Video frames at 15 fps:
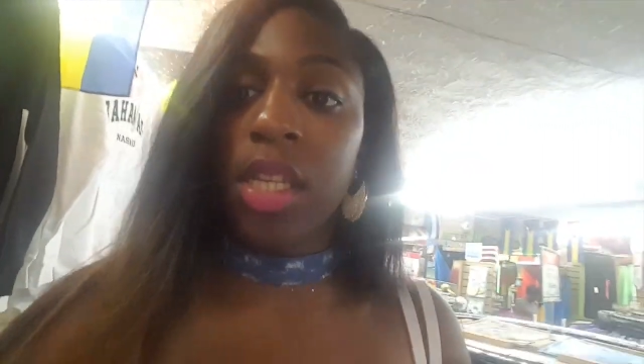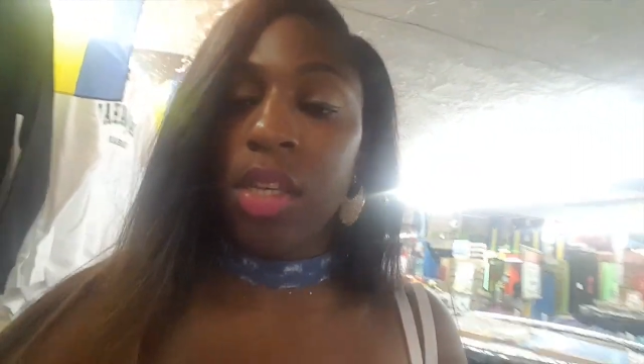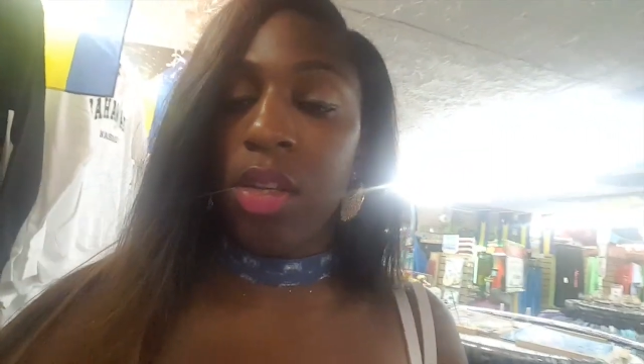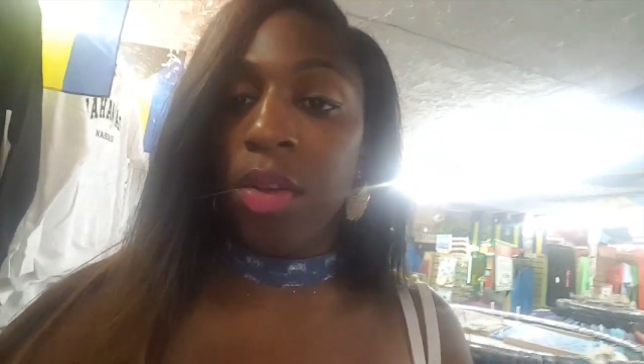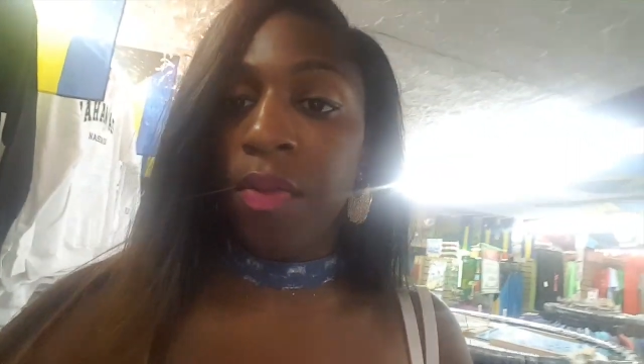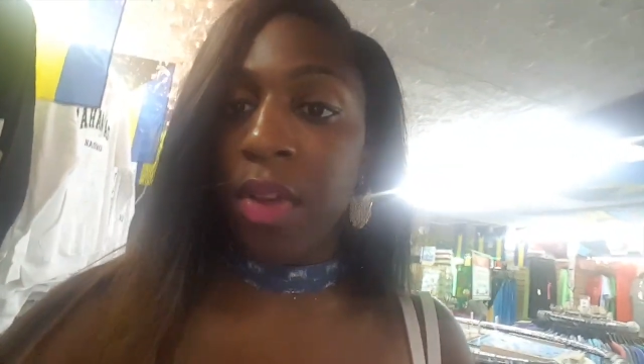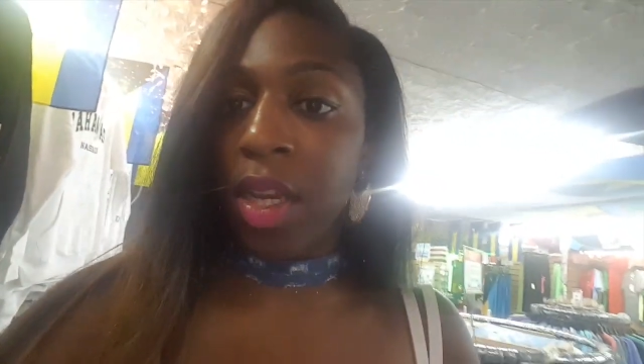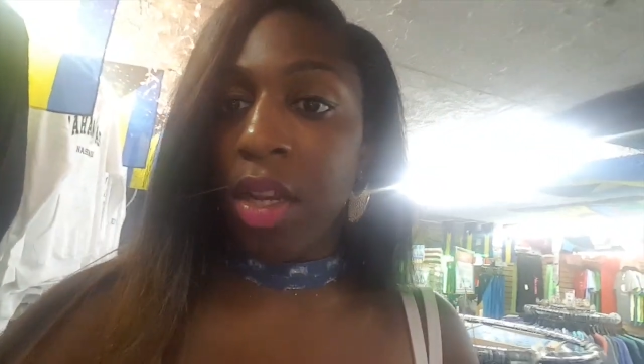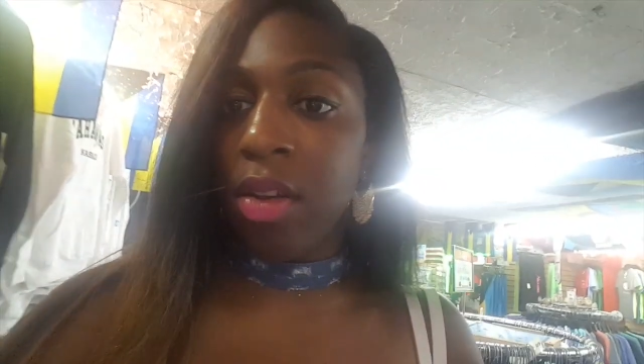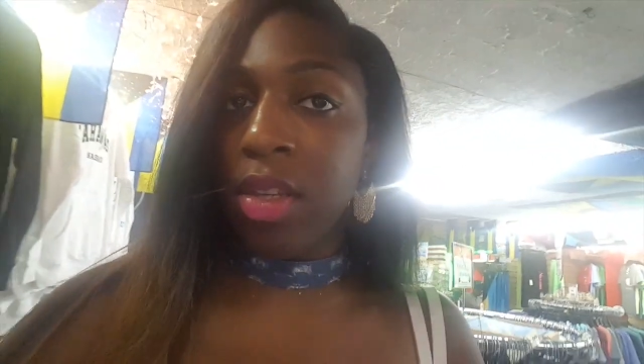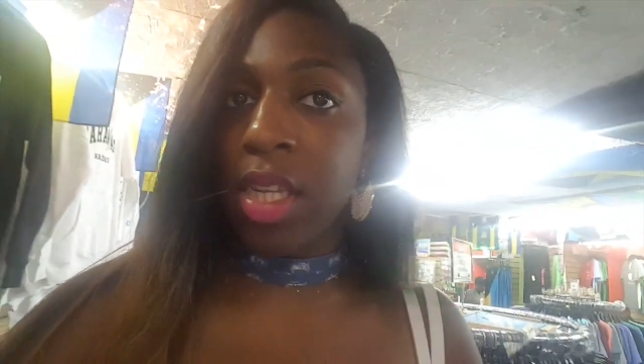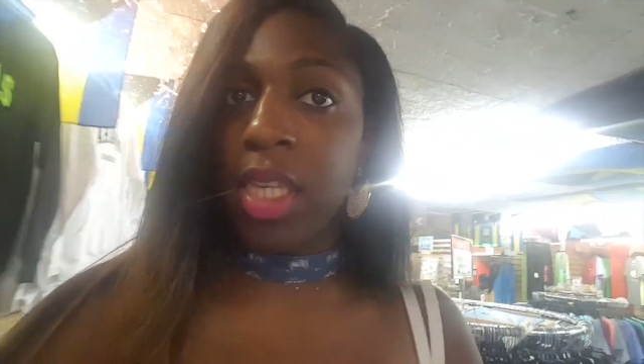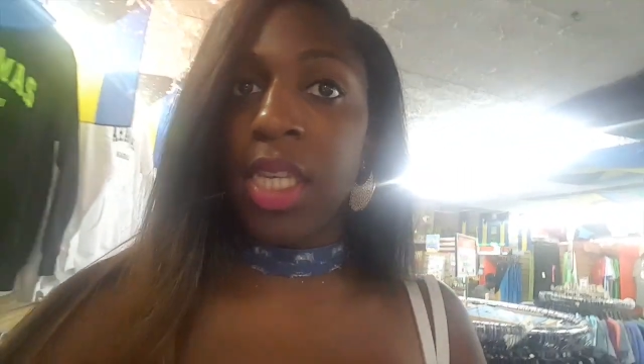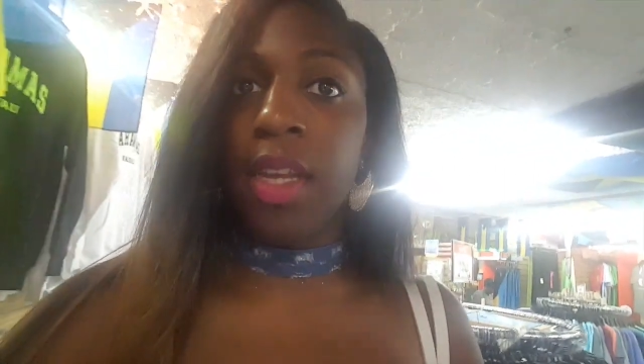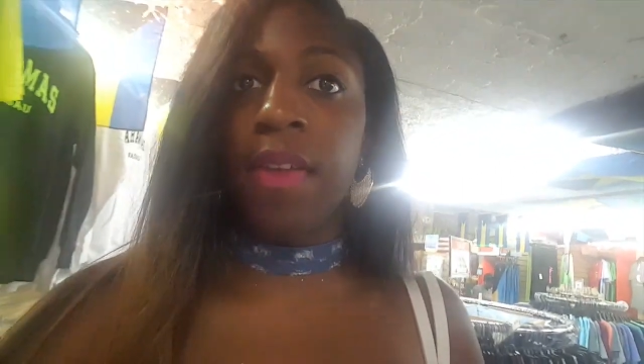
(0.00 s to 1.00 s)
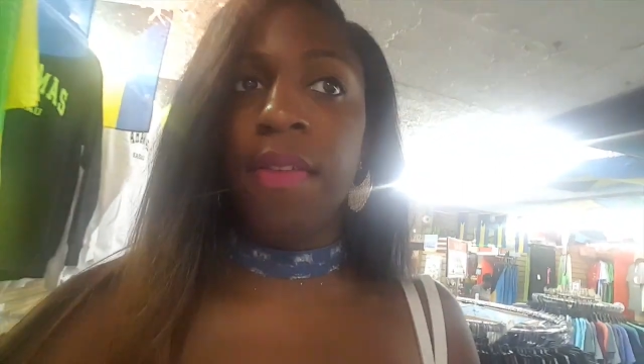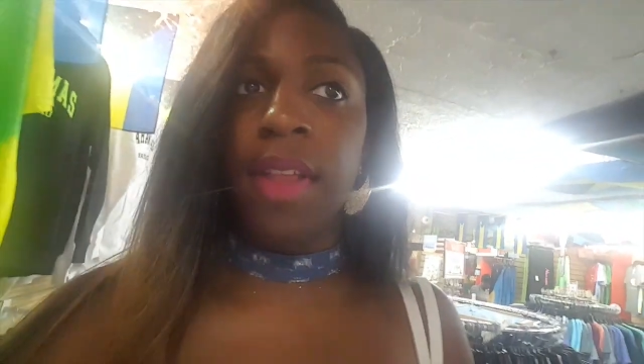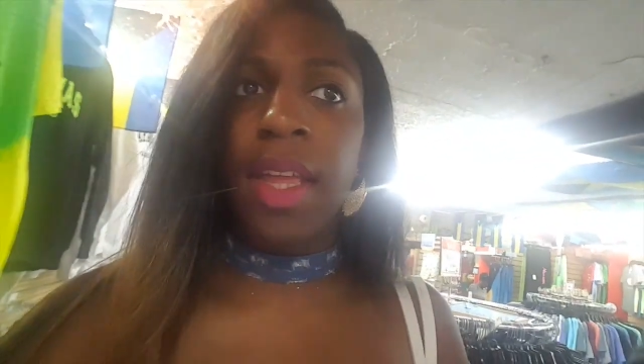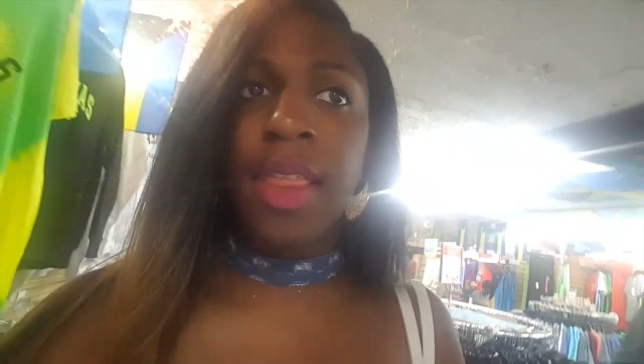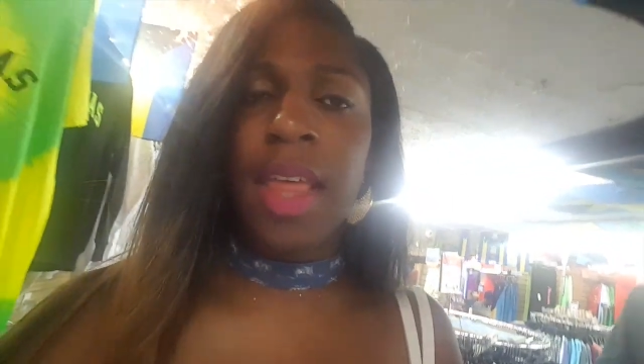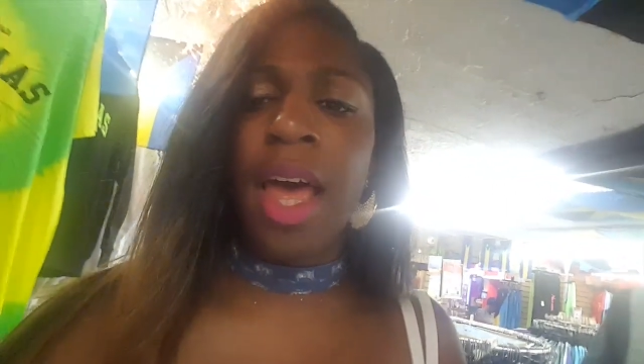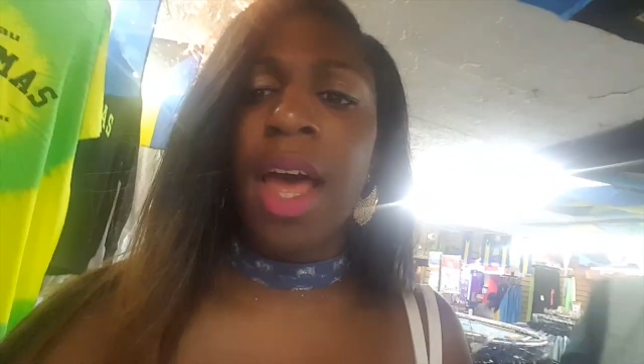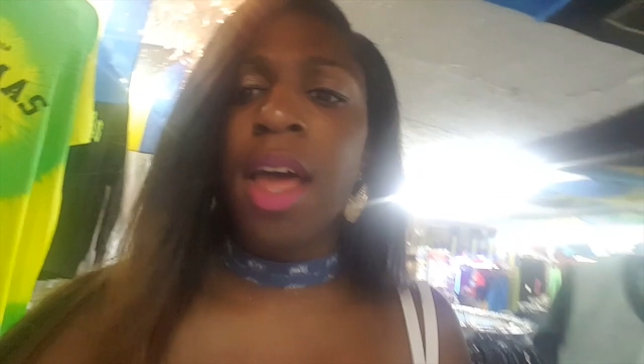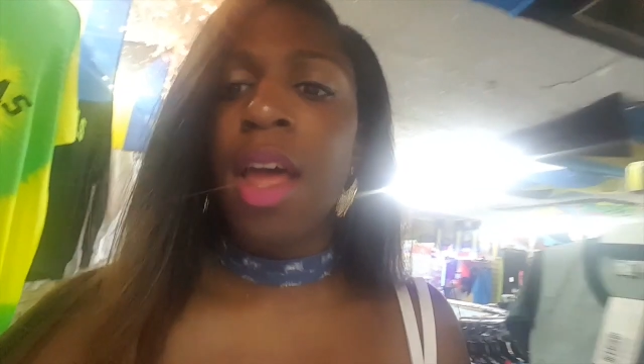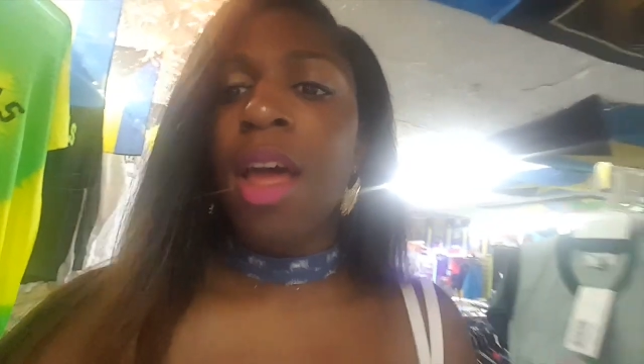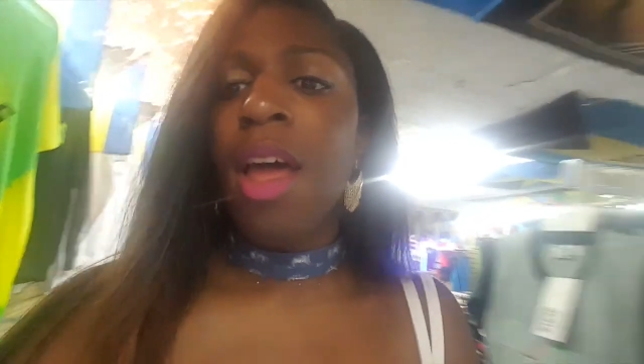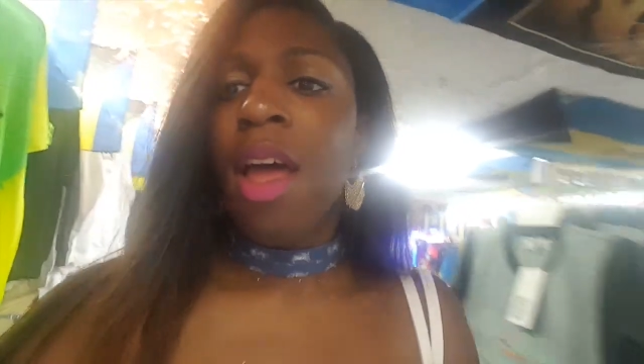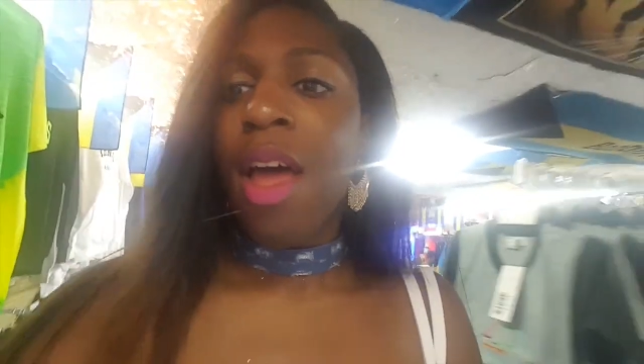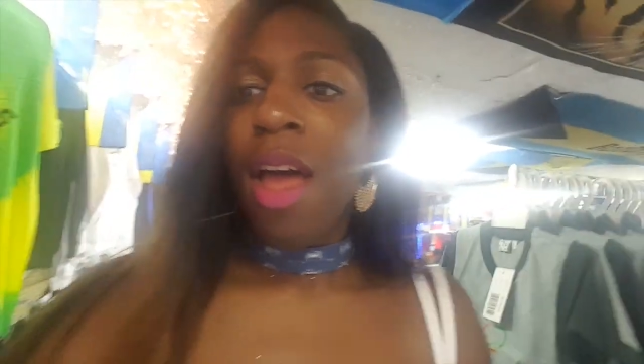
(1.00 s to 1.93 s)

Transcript: the souvenirs and stuff like that.